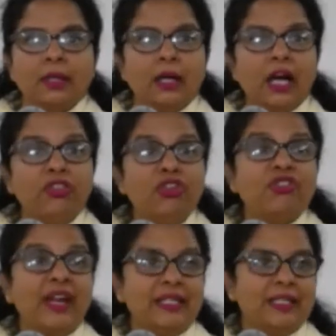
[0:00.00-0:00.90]
At the
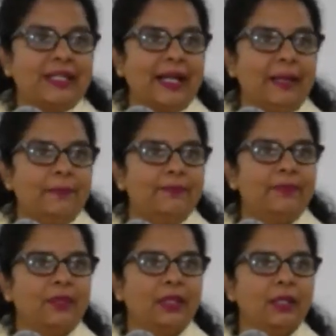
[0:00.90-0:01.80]
right time
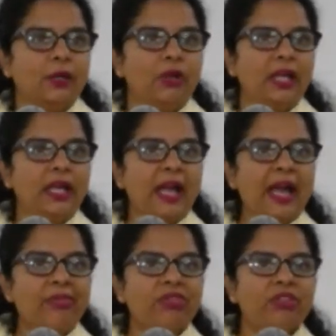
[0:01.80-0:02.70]
okay
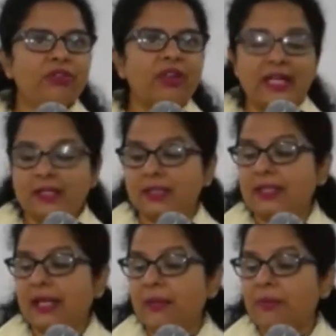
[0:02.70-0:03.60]
at the right
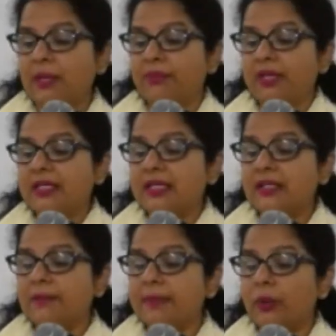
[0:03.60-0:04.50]
time he brings it
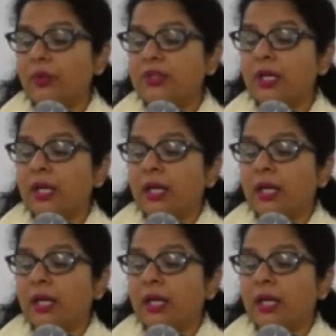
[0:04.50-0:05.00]
about